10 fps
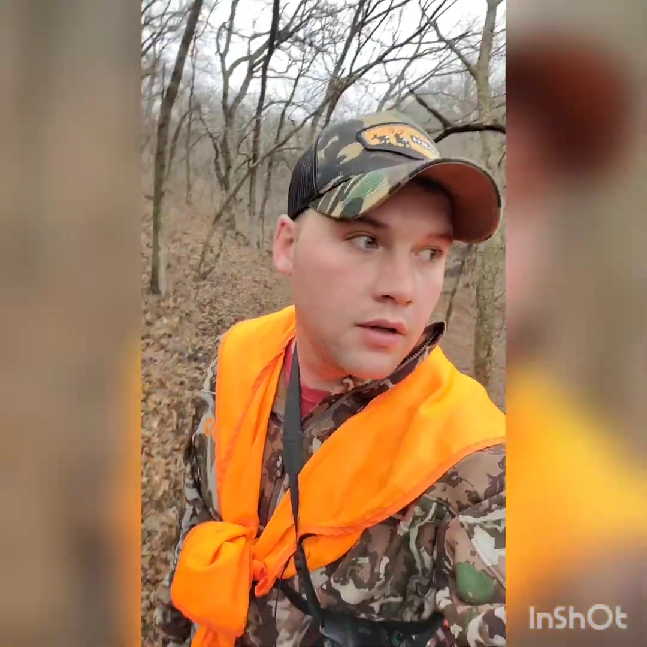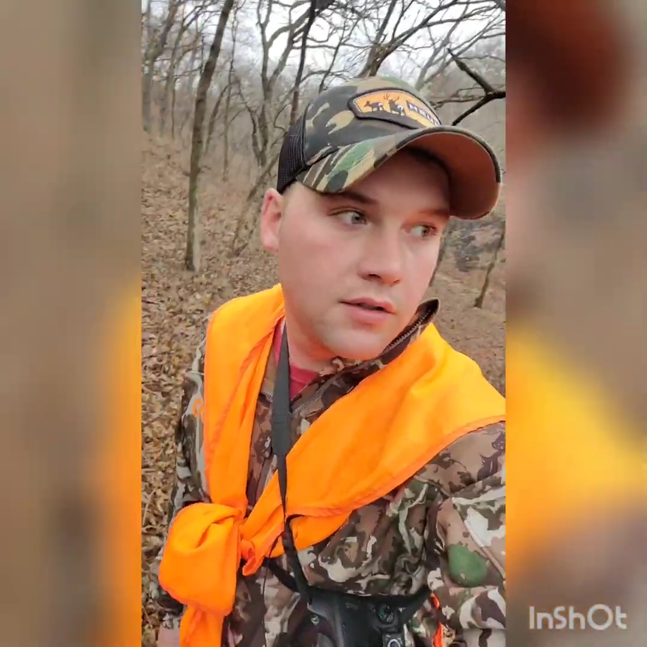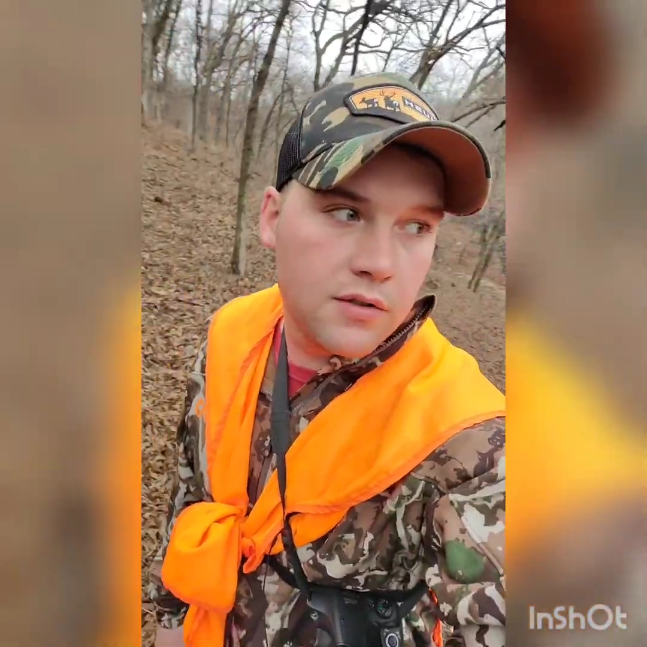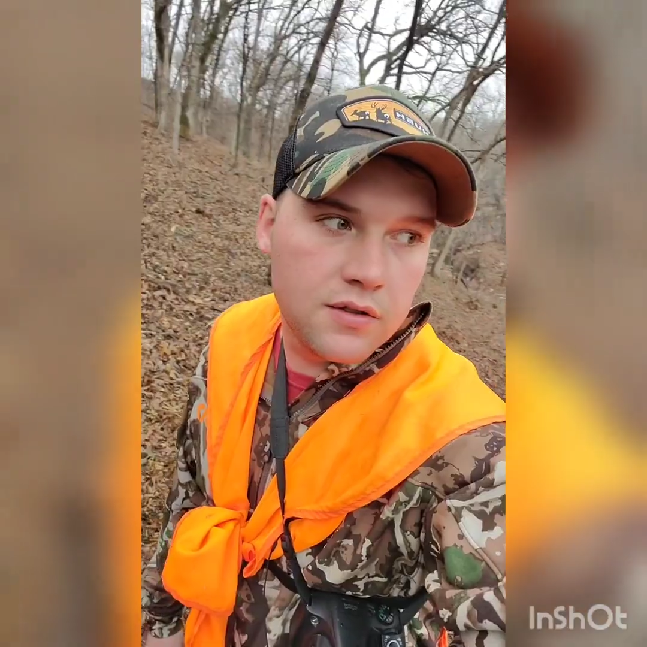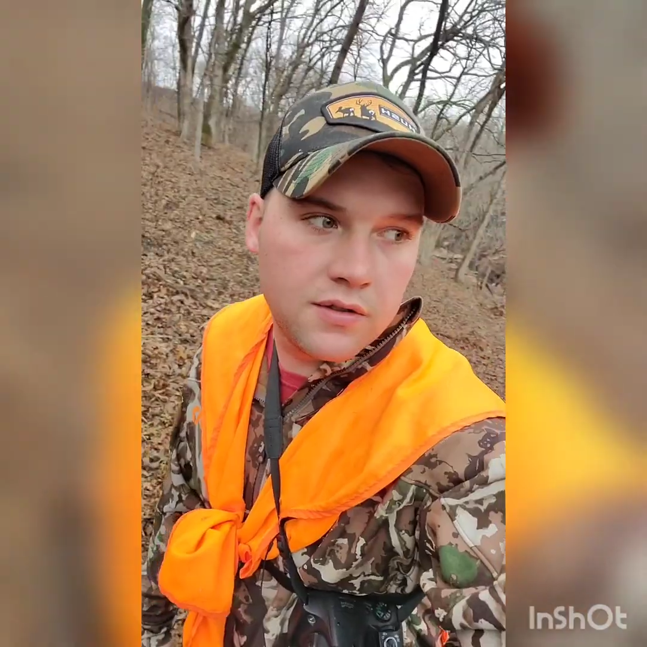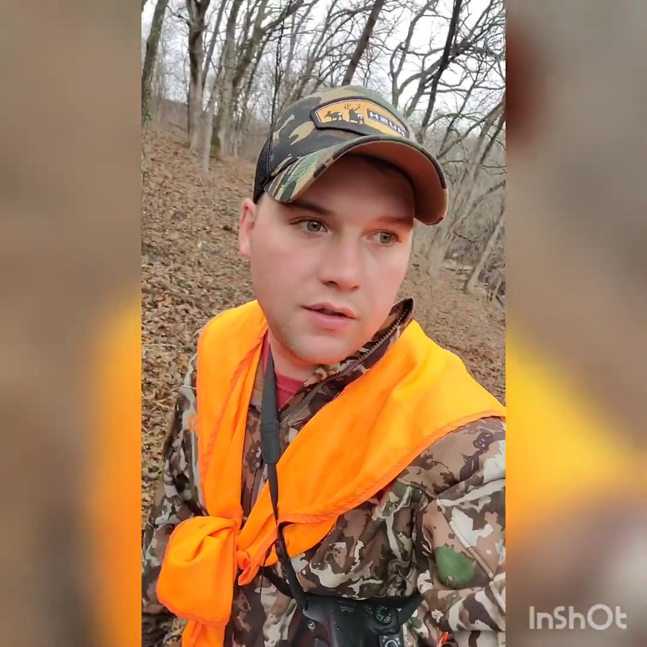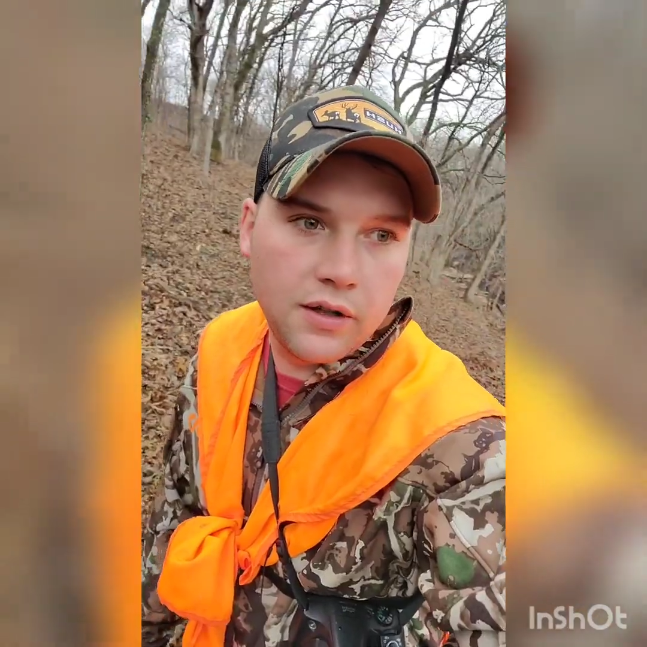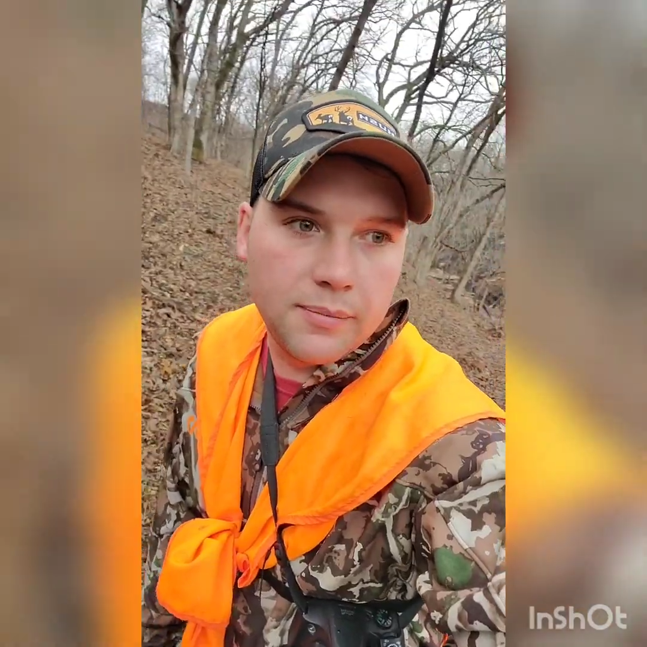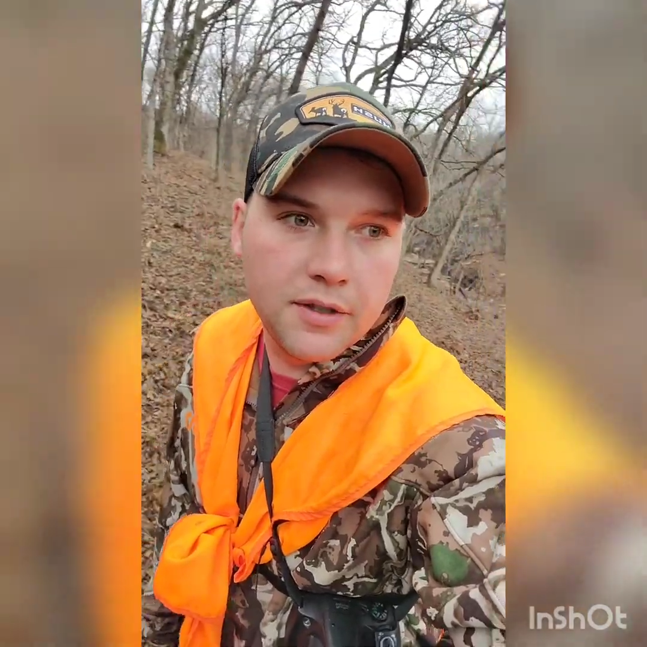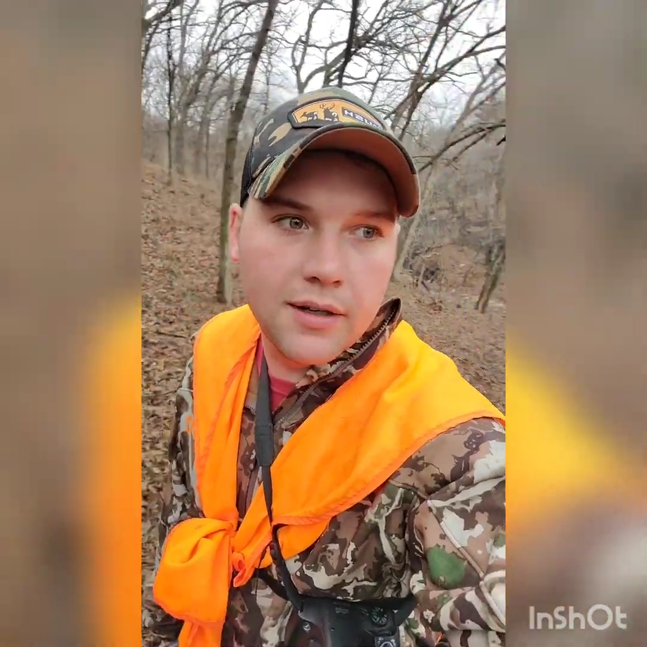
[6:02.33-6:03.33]
So just a
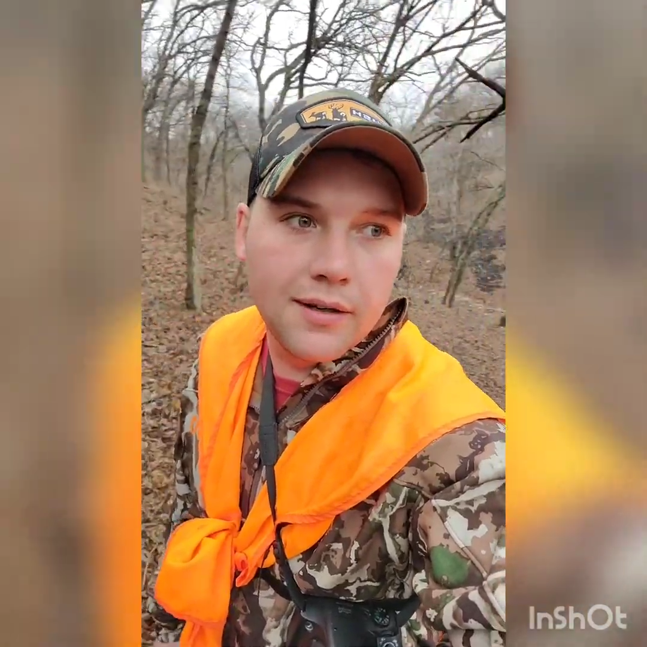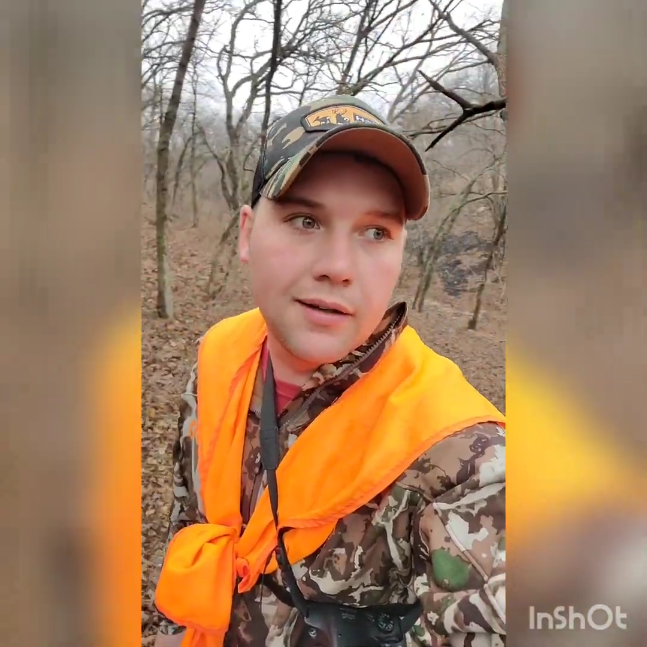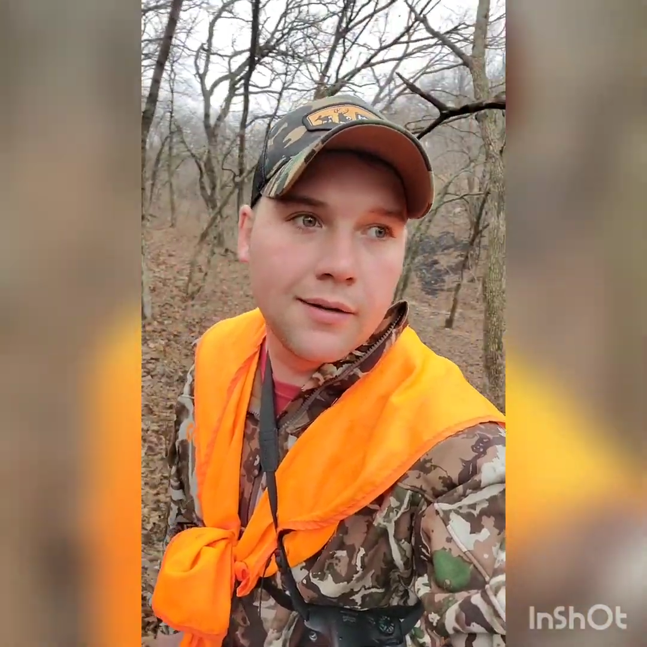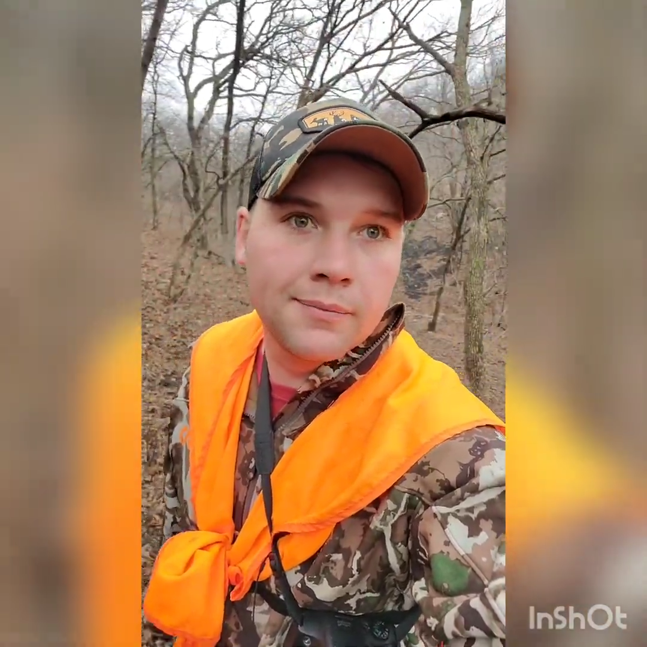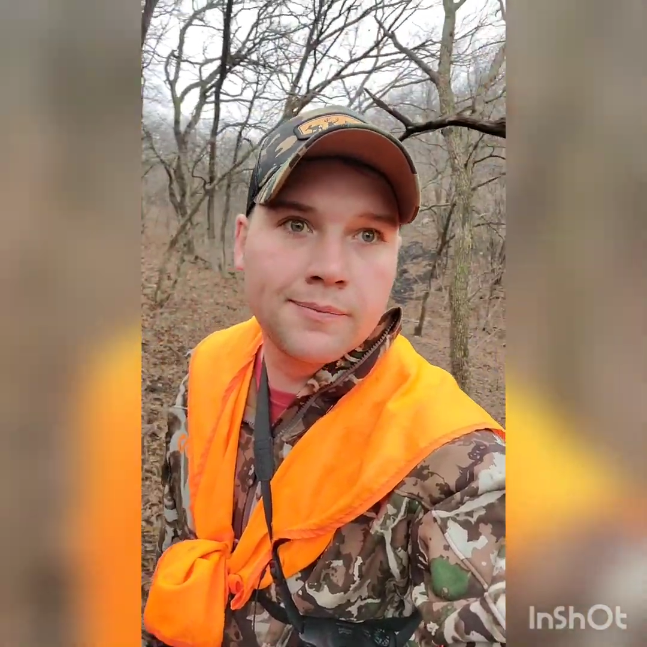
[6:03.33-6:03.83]
little update.